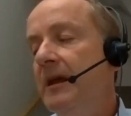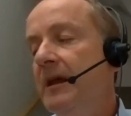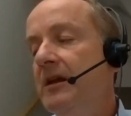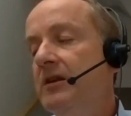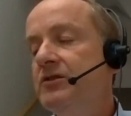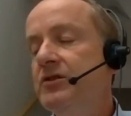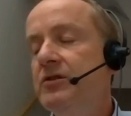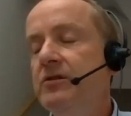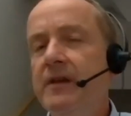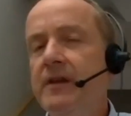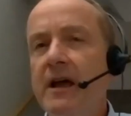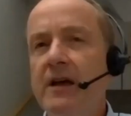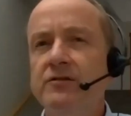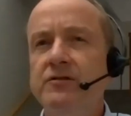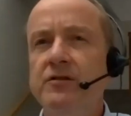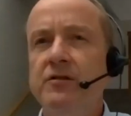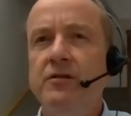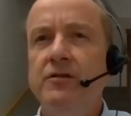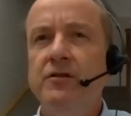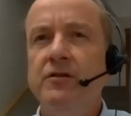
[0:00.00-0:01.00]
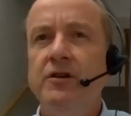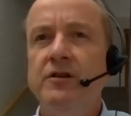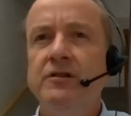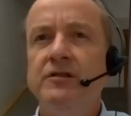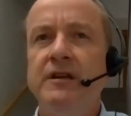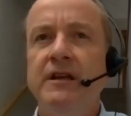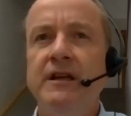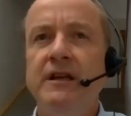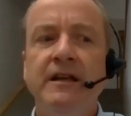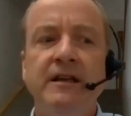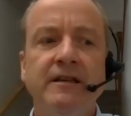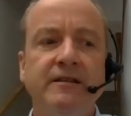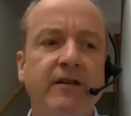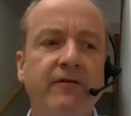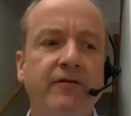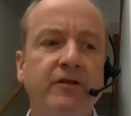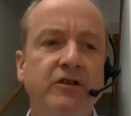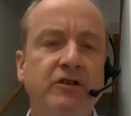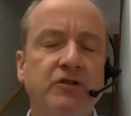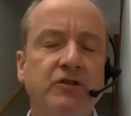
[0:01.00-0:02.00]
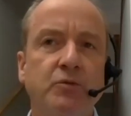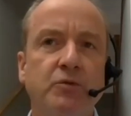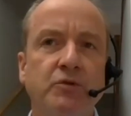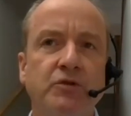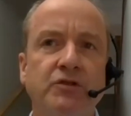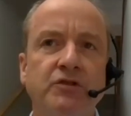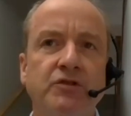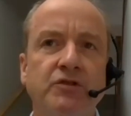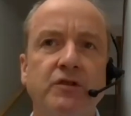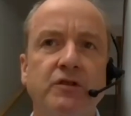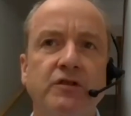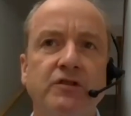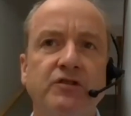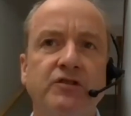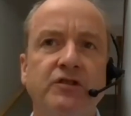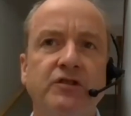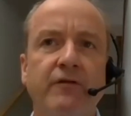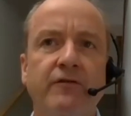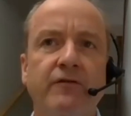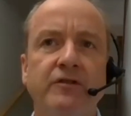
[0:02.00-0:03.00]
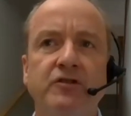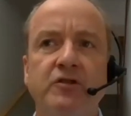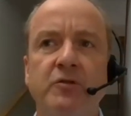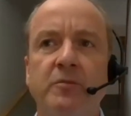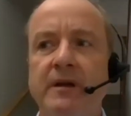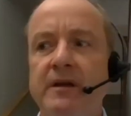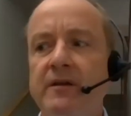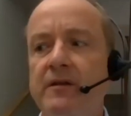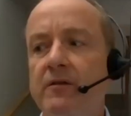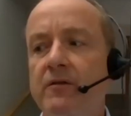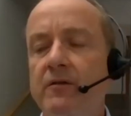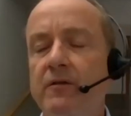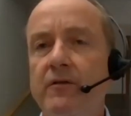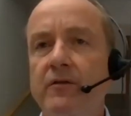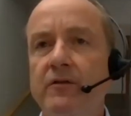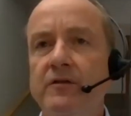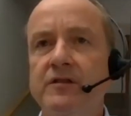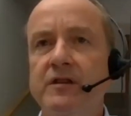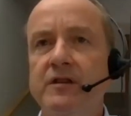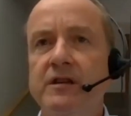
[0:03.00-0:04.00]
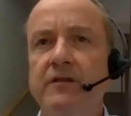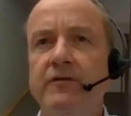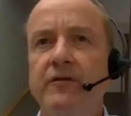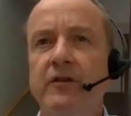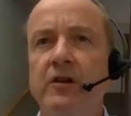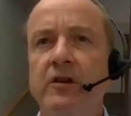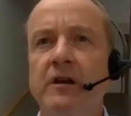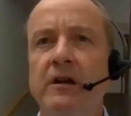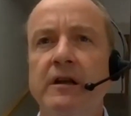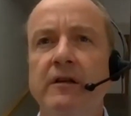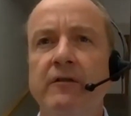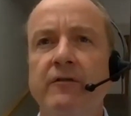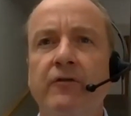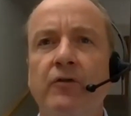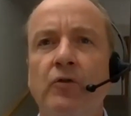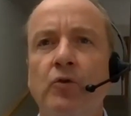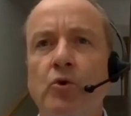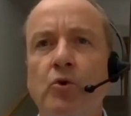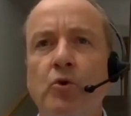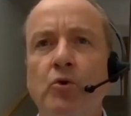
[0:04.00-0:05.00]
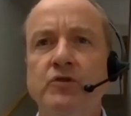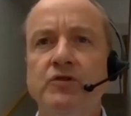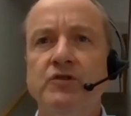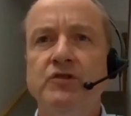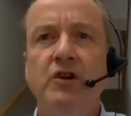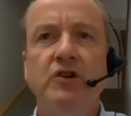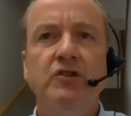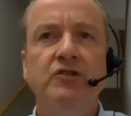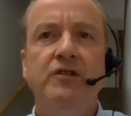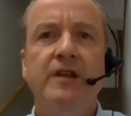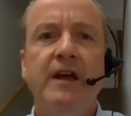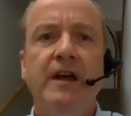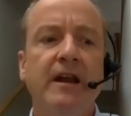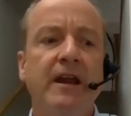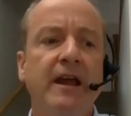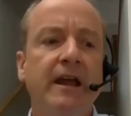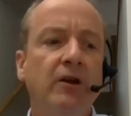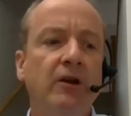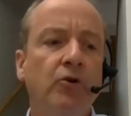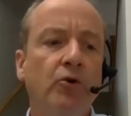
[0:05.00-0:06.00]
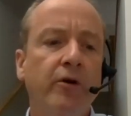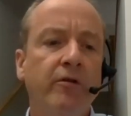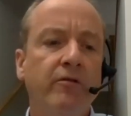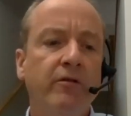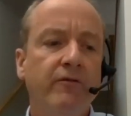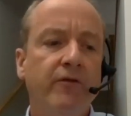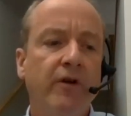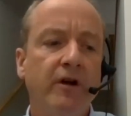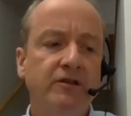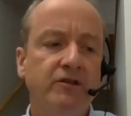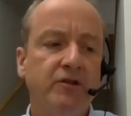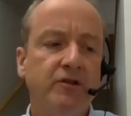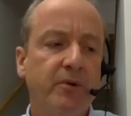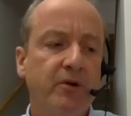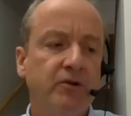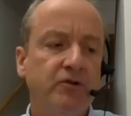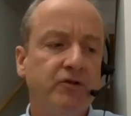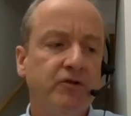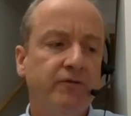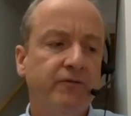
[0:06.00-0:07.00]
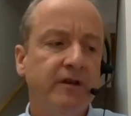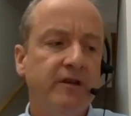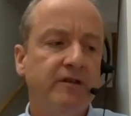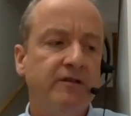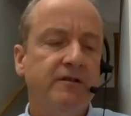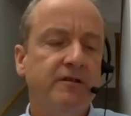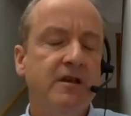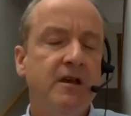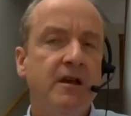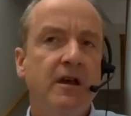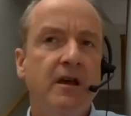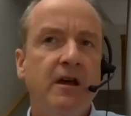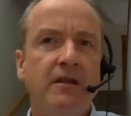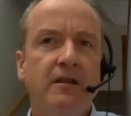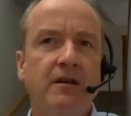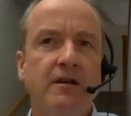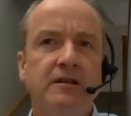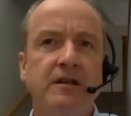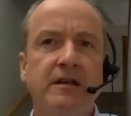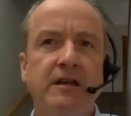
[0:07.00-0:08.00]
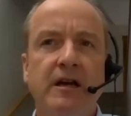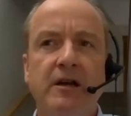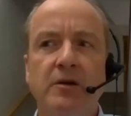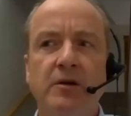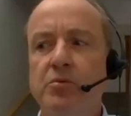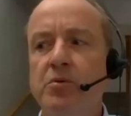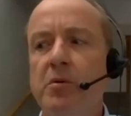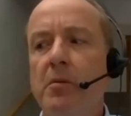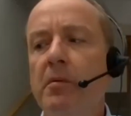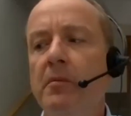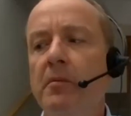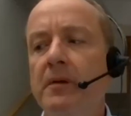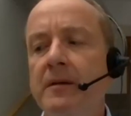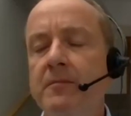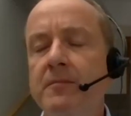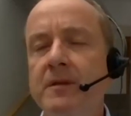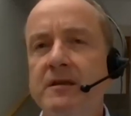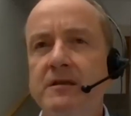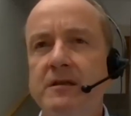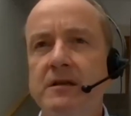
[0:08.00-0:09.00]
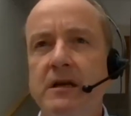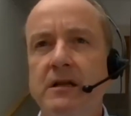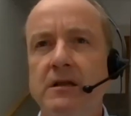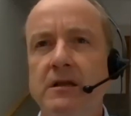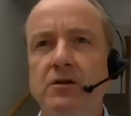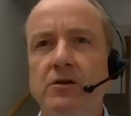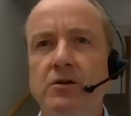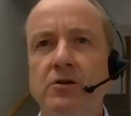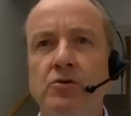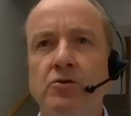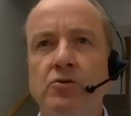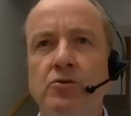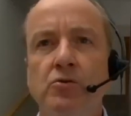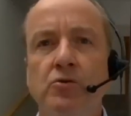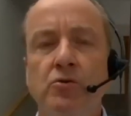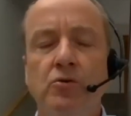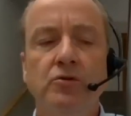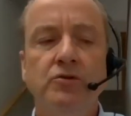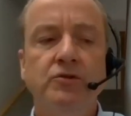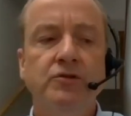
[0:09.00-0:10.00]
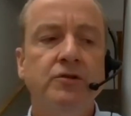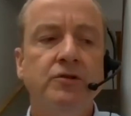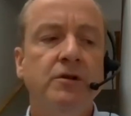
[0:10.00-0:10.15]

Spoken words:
2013, his evidence was discovered to be significantly flawed, such that a lawyer advised the Post Office that he had probably misled the court.